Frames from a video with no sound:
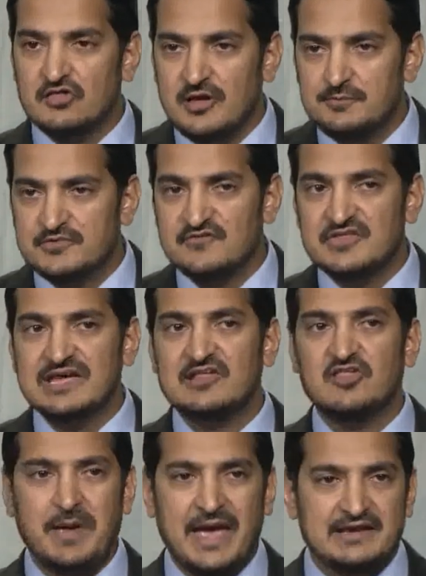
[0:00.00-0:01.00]
the concept
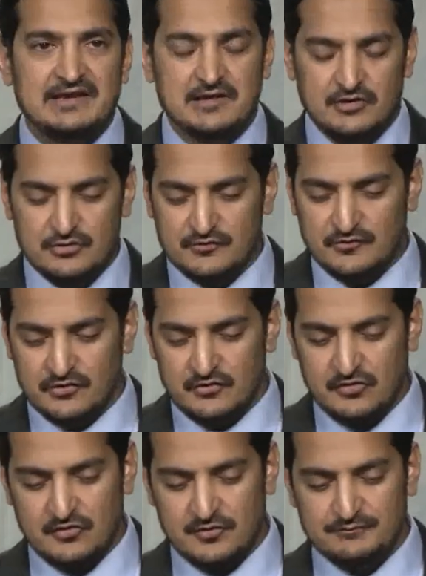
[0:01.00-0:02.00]
of the expanding
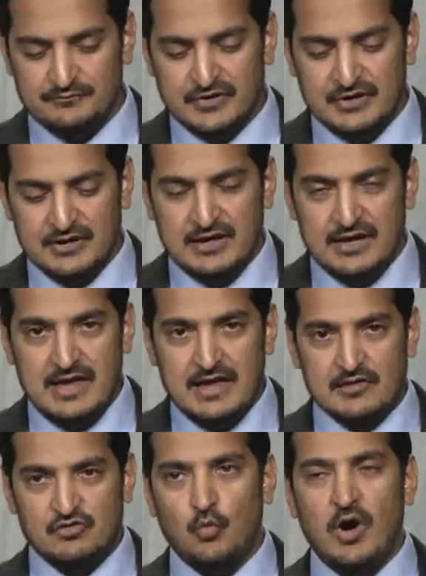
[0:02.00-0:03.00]
universe.
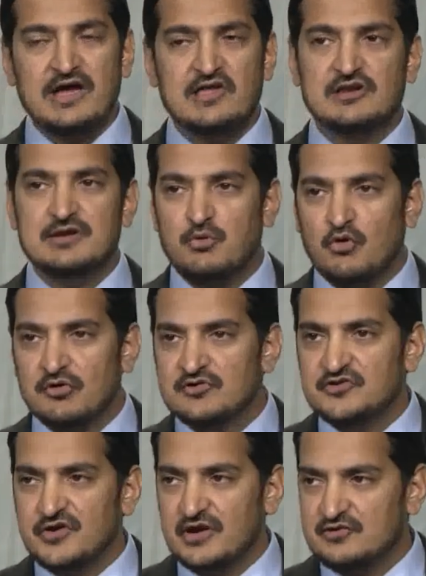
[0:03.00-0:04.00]
So why is it
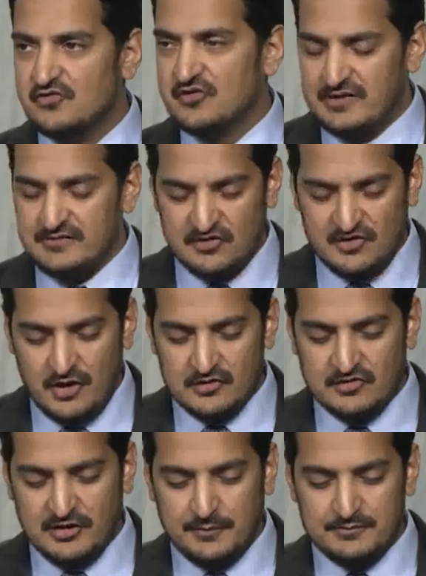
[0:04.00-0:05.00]
important to understand
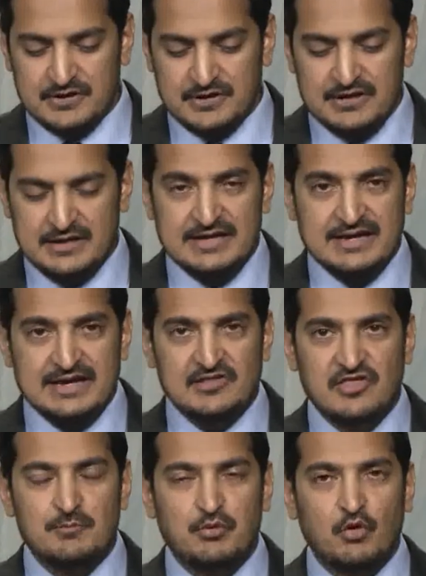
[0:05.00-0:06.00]
this concept?
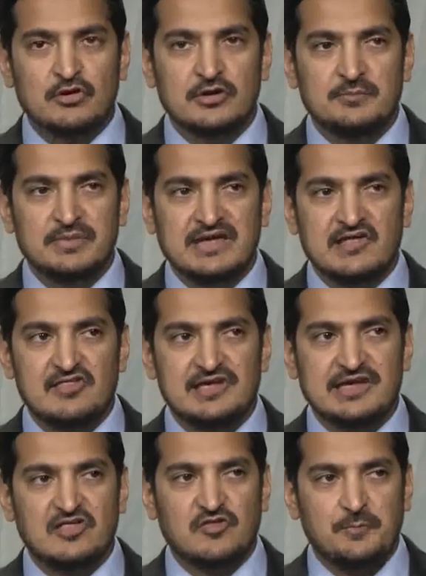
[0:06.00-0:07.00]
It's important
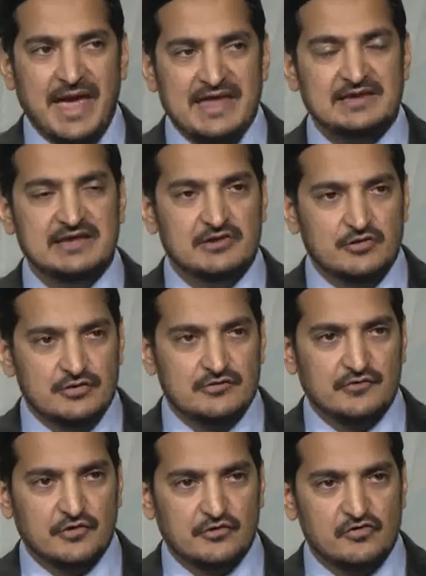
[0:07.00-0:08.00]
because the expanding
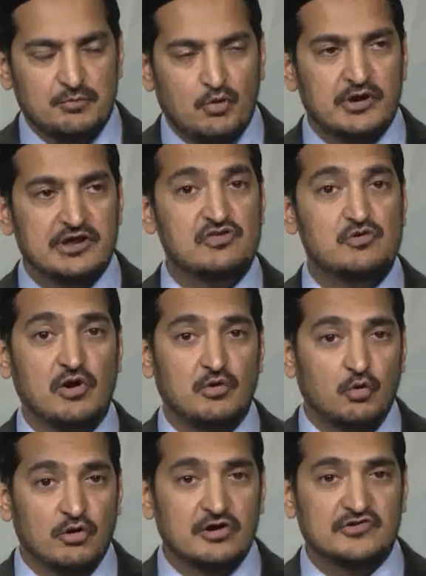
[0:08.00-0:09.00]
universe points
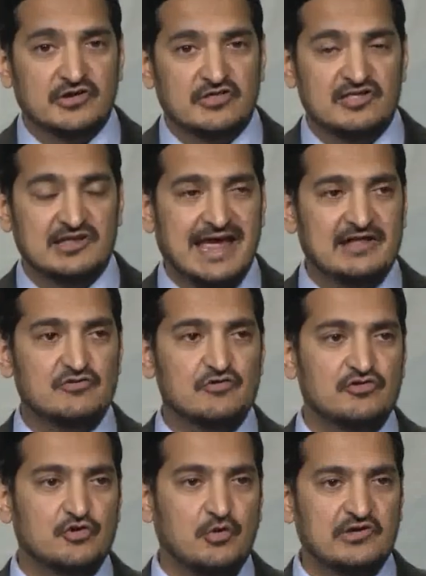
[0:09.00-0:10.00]
to our origins. It
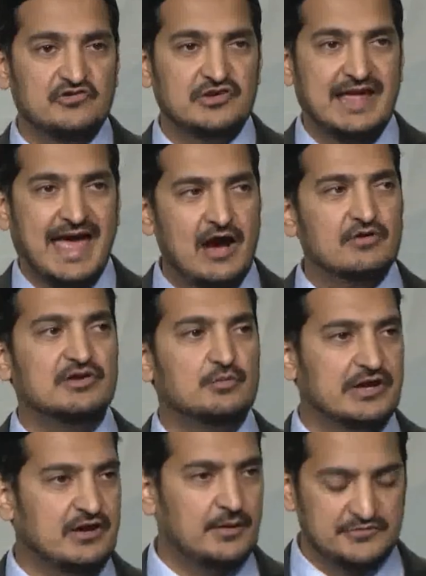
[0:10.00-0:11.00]
answers the question,
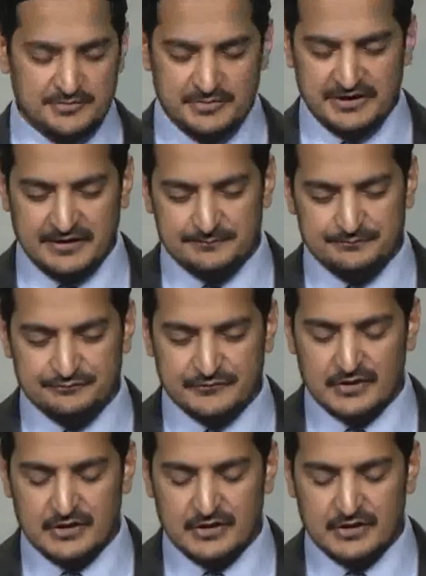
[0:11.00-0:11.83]
how did we come to be?